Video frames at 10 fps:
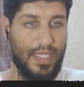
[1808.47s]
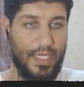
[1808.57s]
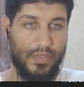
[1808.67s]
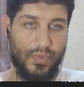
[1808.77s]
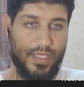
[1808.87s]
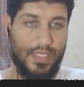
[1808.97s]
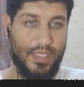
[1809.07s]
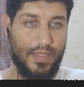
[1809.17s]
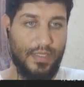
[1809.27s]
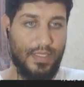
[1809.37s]
And we see
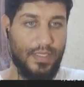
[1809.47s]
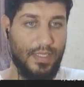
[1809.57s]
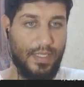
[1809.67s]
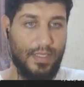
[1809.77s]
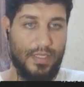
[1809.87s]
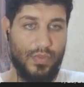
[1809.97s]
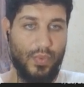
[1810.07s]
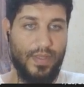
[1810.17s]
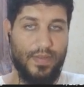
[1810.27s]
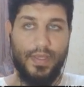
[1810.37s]
that it is
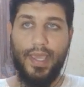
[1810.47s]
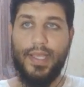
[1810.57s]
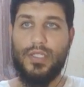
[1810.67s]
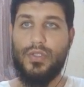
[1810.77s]
within the